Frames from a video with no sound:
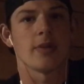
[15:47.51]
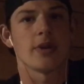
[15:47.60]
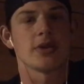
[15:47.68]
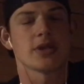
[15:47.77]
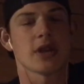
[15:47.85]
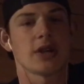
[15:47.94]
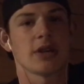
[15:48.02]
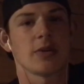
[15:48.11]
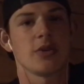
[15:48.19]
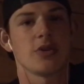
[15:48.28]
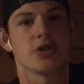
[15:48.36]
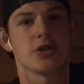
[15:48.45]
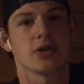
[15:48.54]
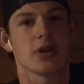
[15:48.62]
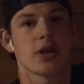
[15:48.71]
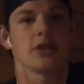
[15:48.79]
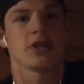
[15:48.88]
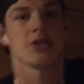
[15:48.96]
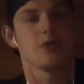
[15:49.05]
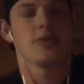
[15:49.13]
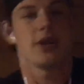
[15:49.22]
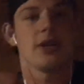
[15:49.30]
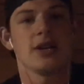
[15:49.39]
and it's kind of like we were just kind of like
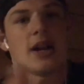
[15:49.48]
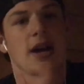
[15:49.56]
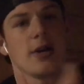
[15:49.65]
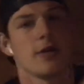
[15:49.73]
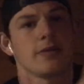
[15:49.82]
zooming in and out